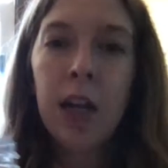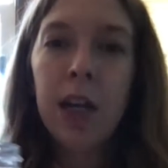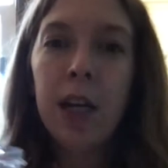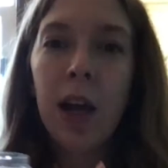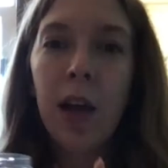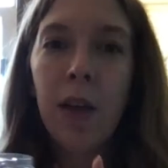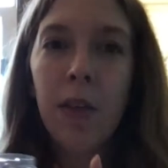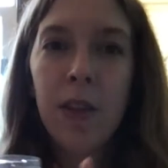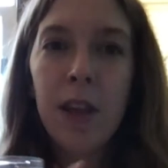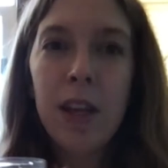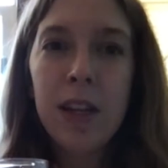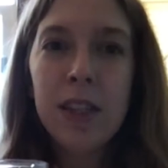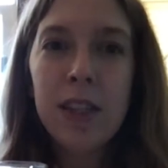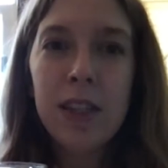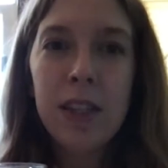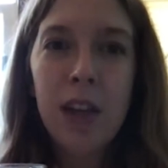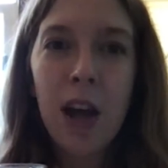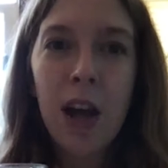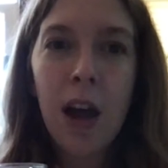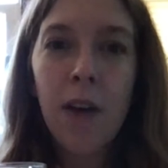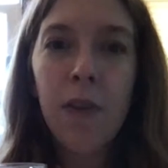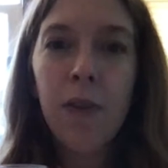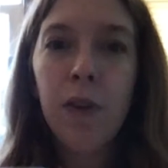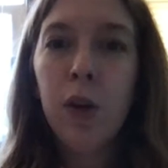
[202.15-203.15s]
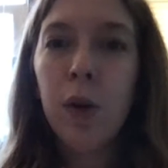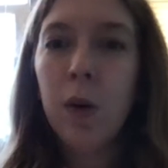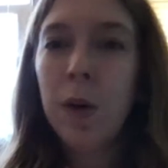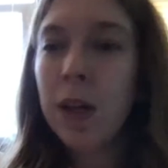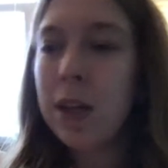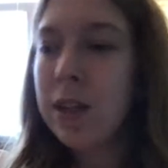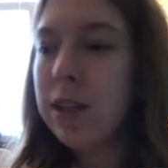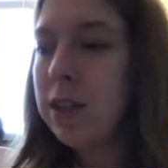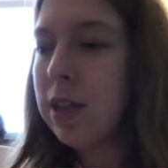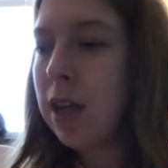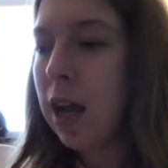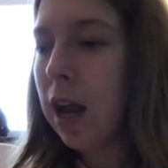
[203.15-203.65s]
Now, this stuff you
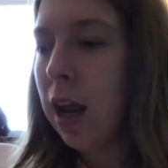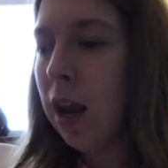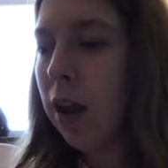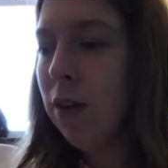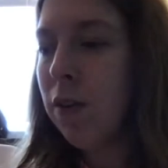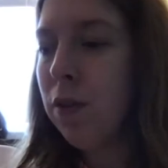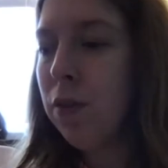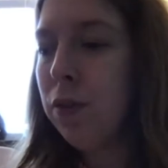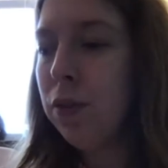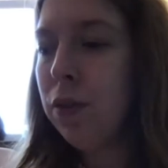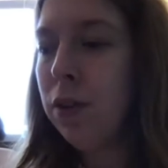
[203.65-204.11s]
can save.